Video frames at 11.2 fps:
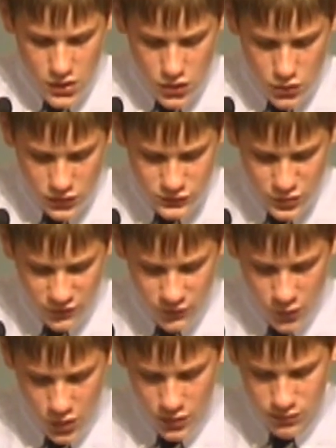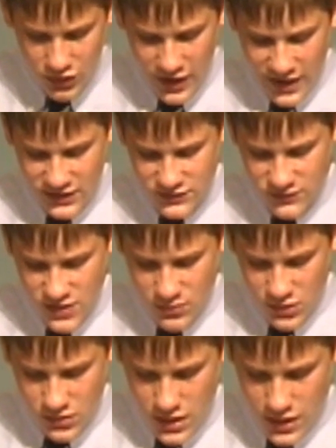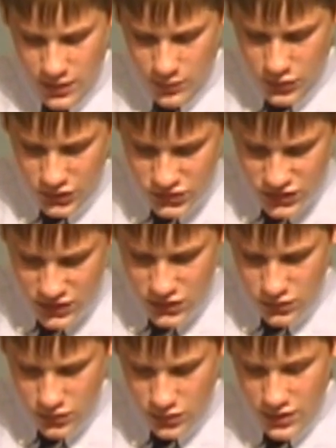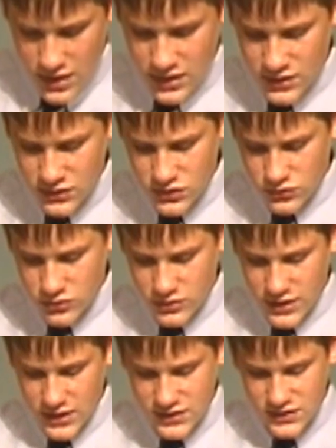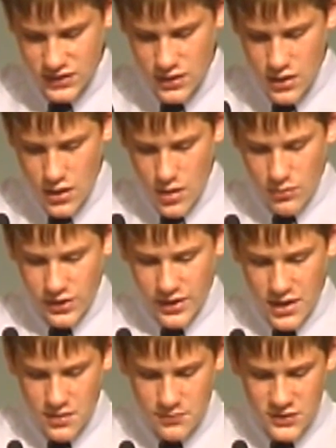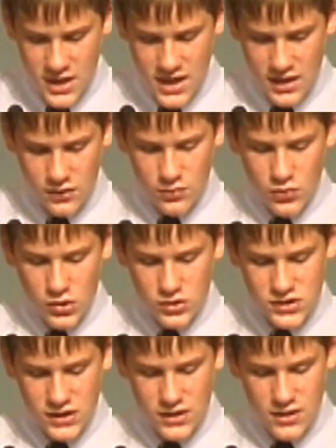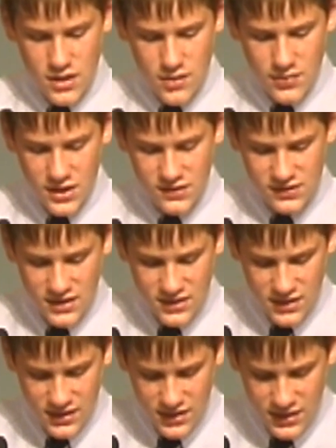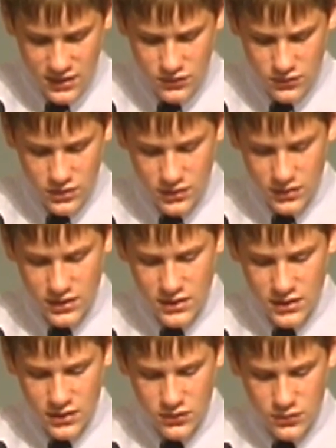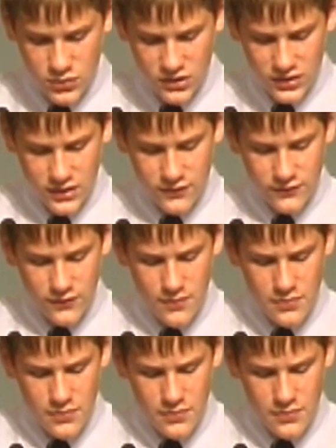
who was before a blasphemer and a persecutor and injurious, but I obtained mercy, because I did it ignorantly in unbelief.